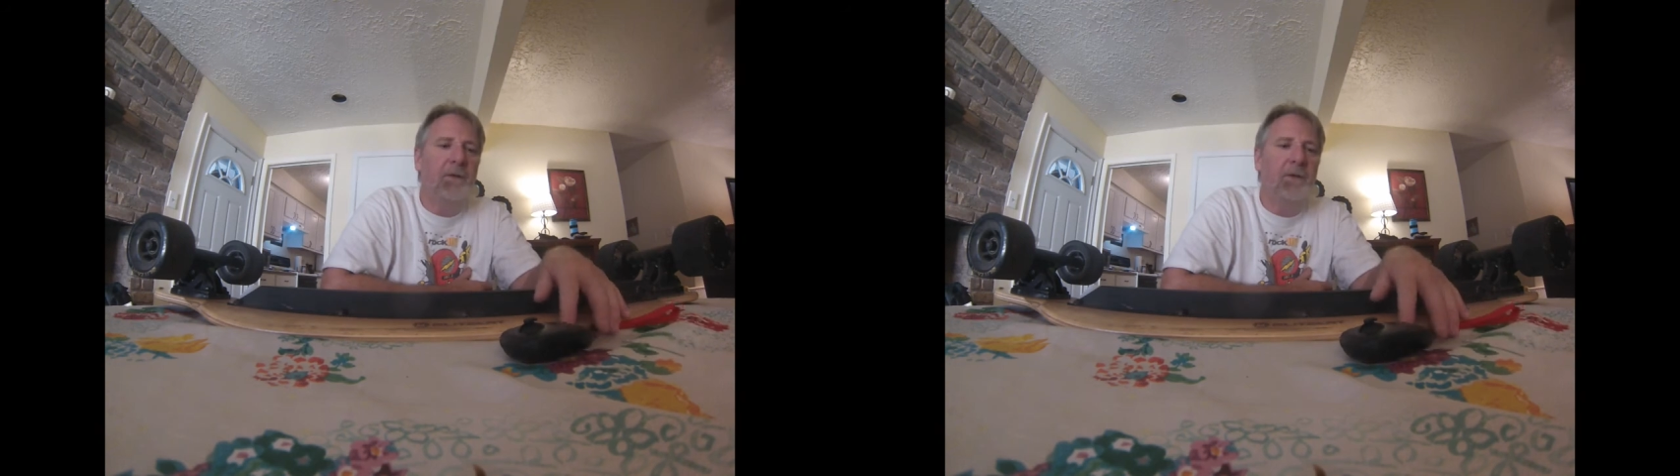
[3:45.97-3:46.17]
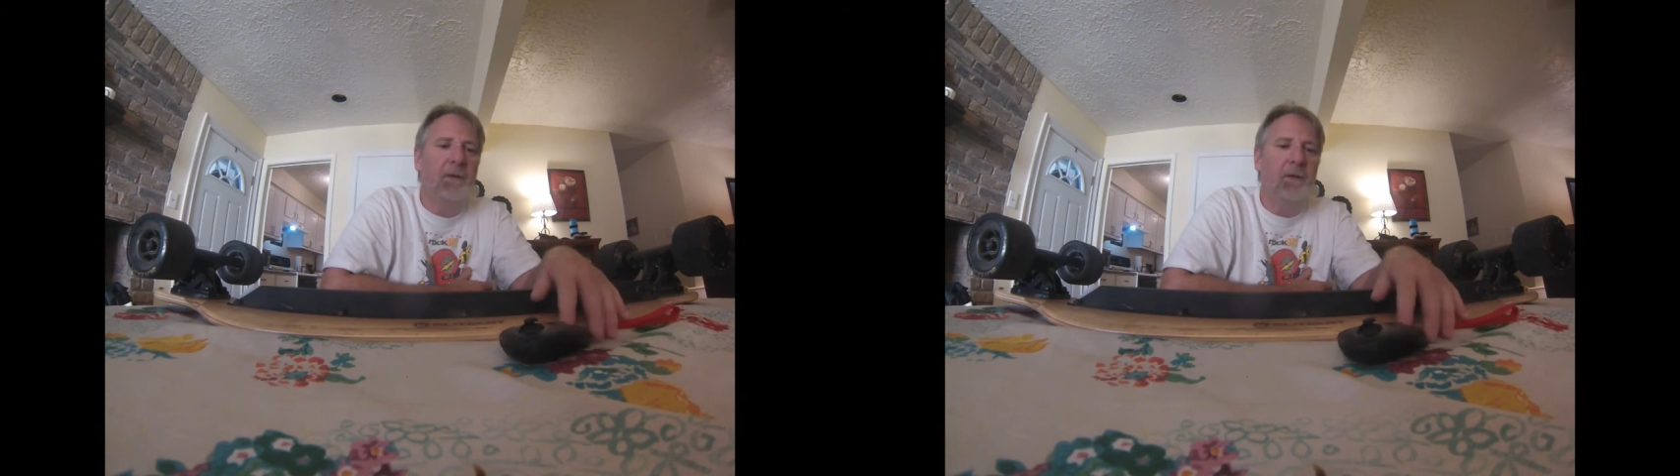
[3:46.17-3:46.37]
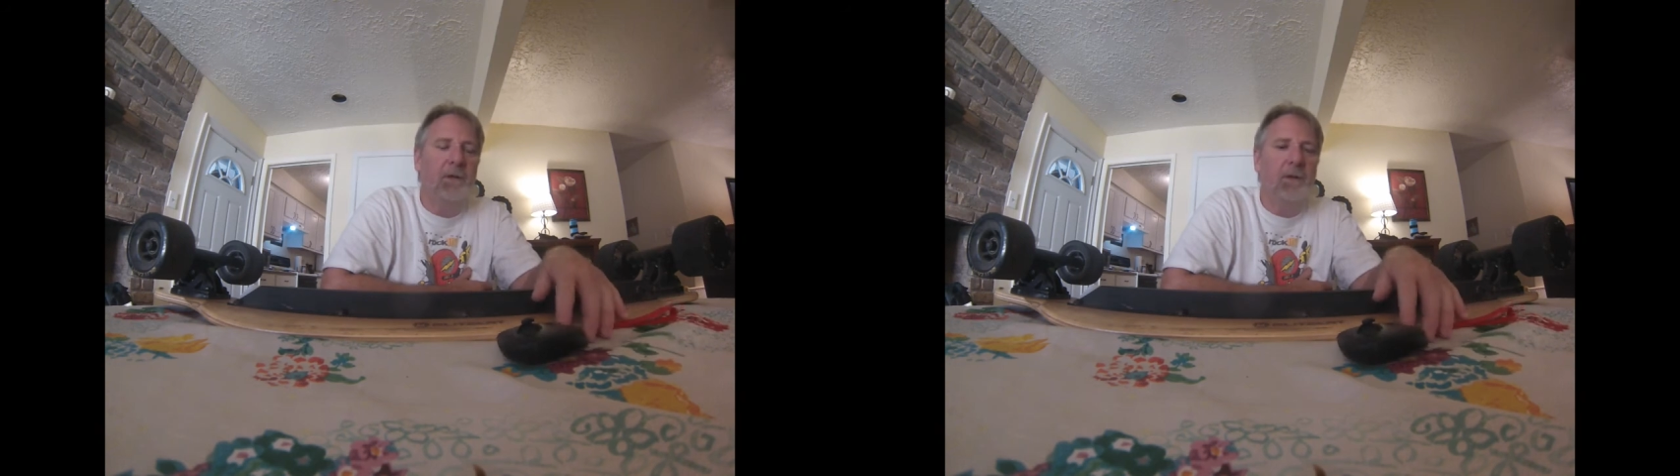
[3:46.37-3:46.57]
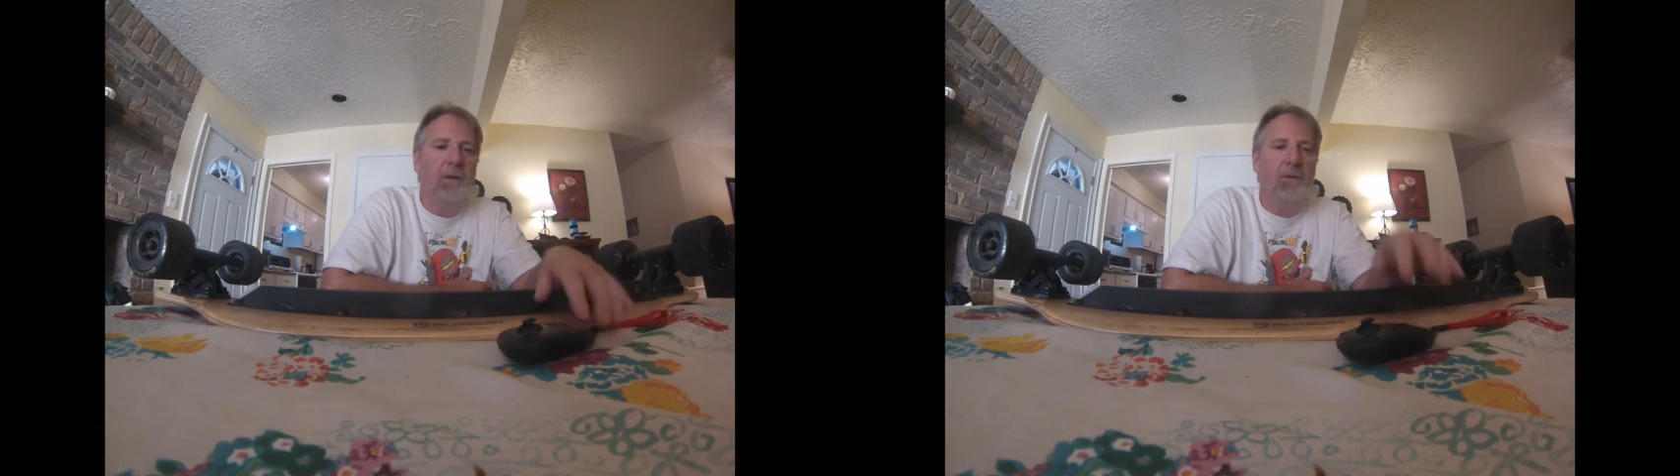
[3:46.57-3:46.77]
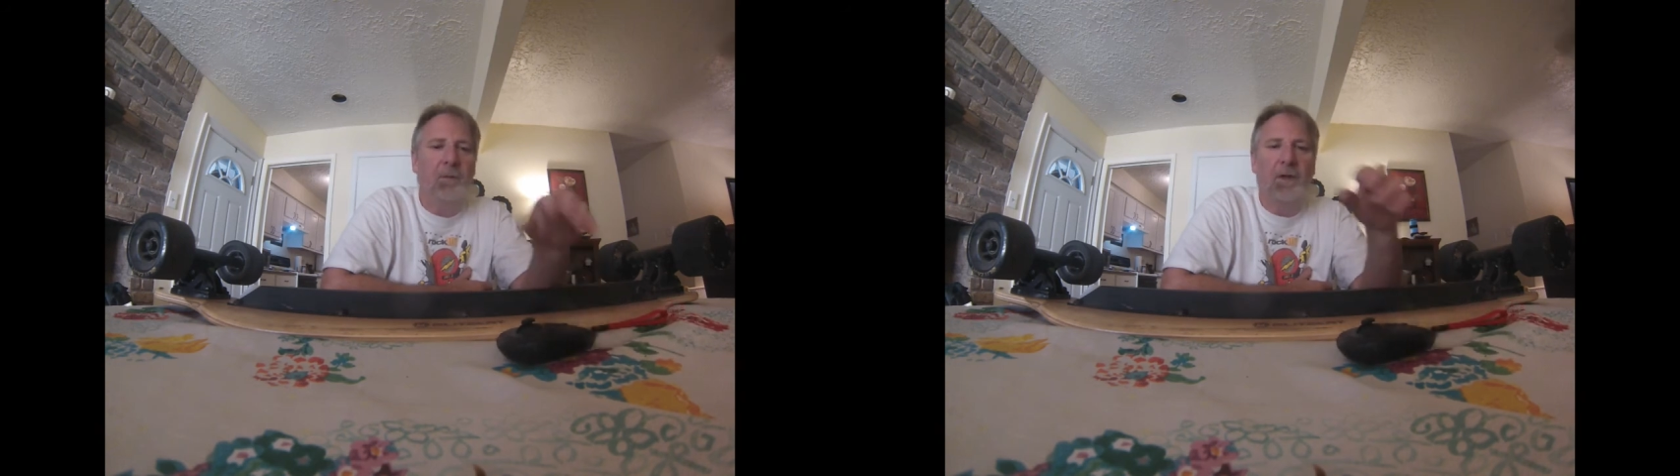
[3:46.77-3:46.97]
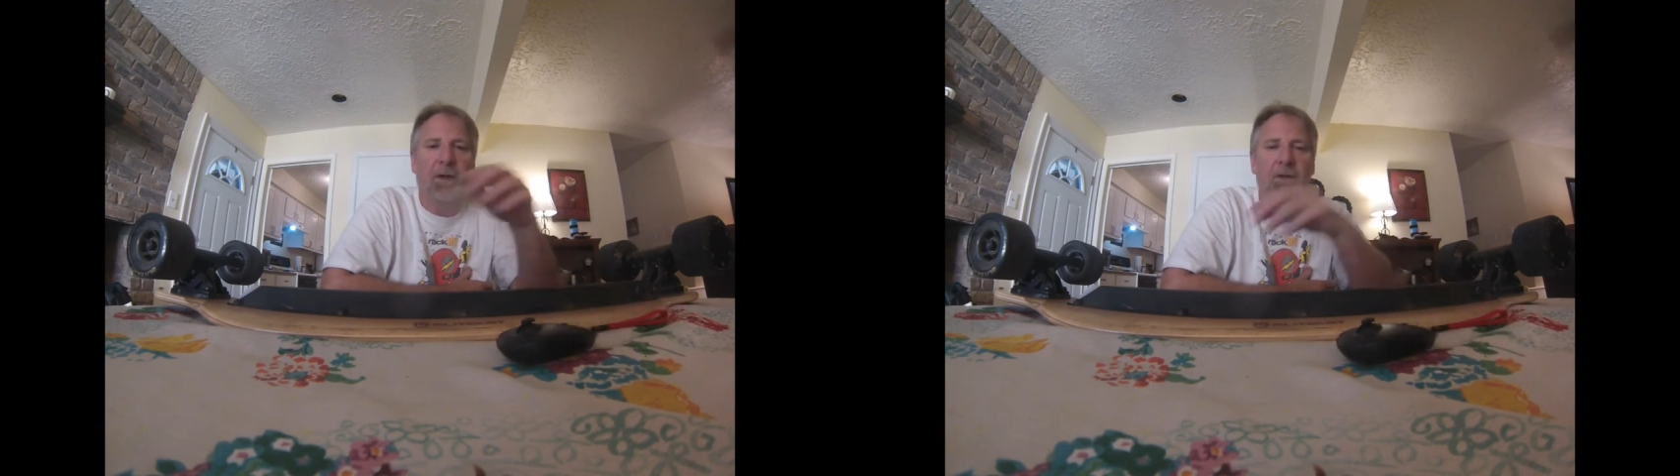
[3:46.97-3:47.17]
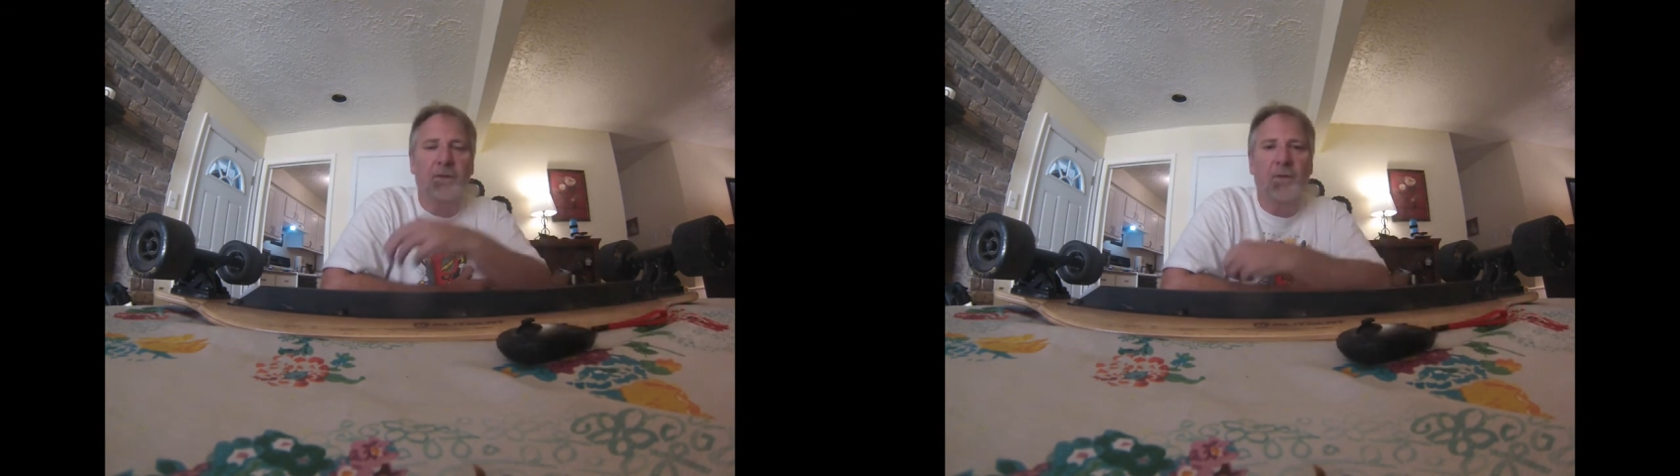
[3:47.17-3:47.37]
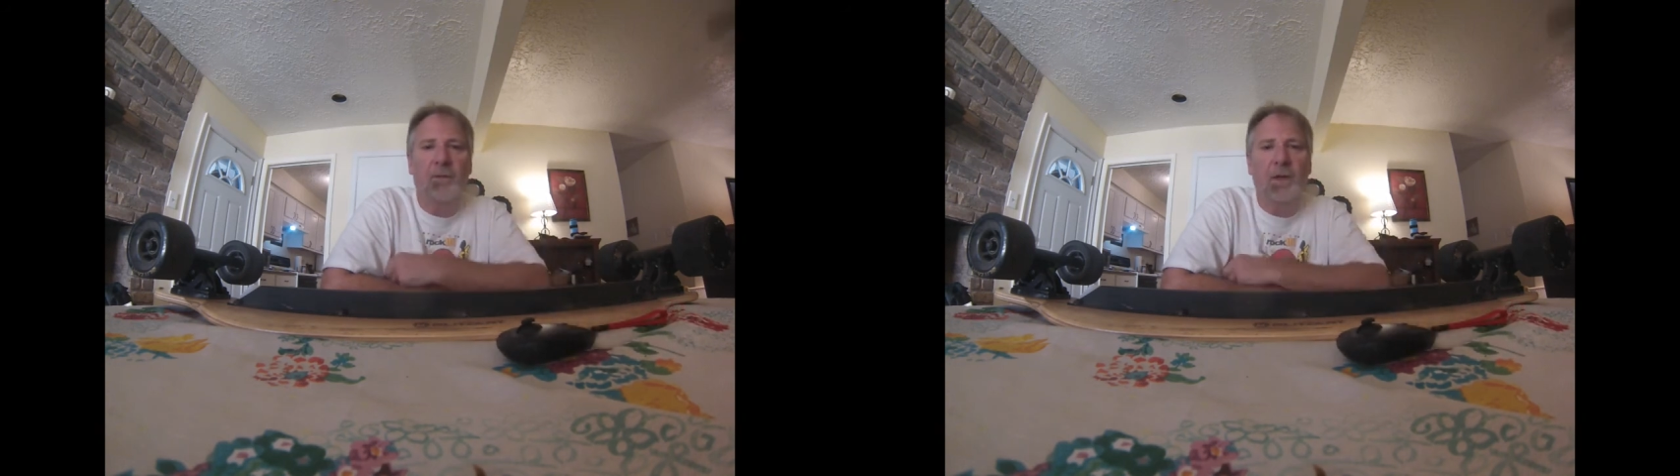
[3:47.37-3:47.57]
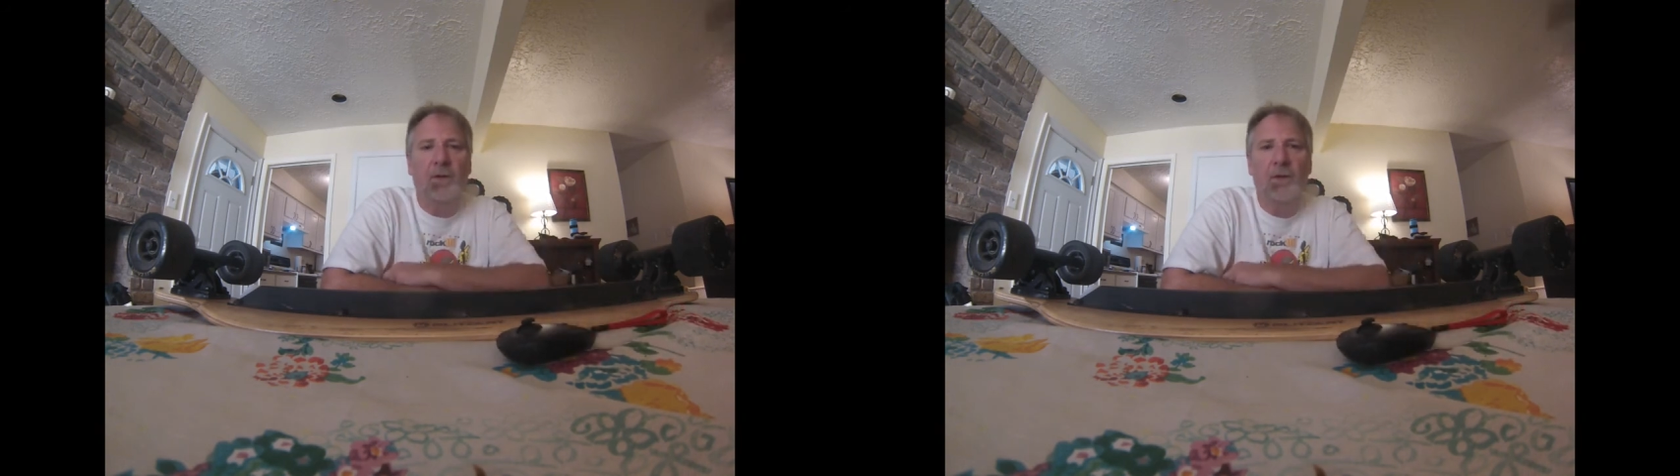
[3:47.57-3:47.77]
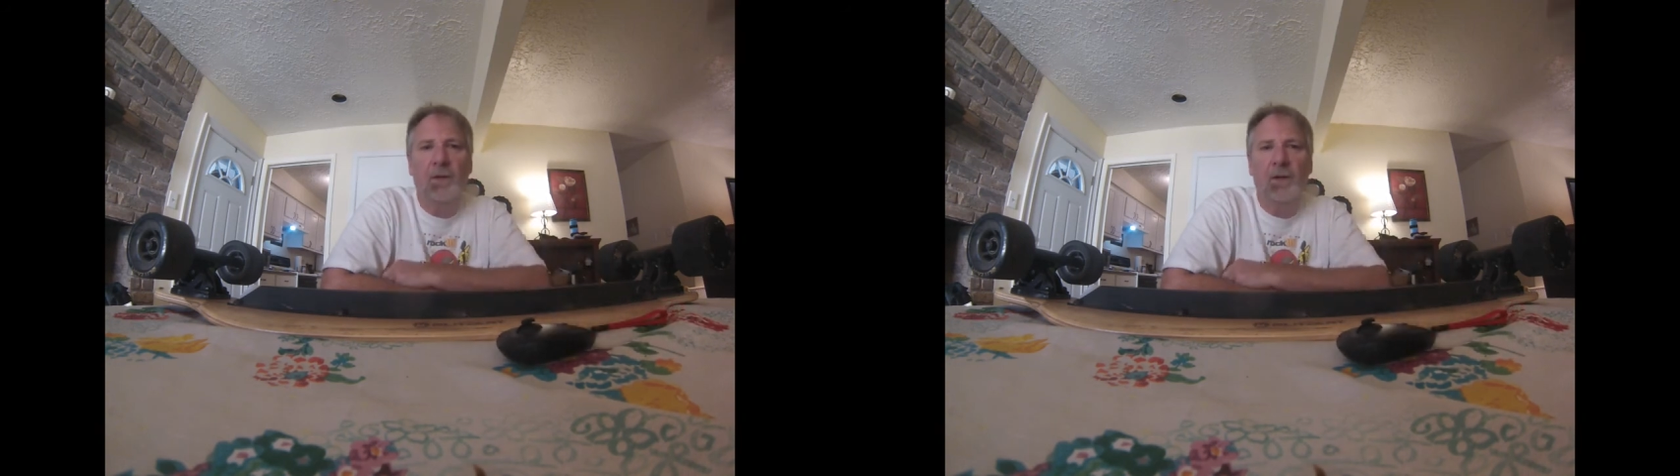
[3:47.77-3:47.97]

to replace the remote.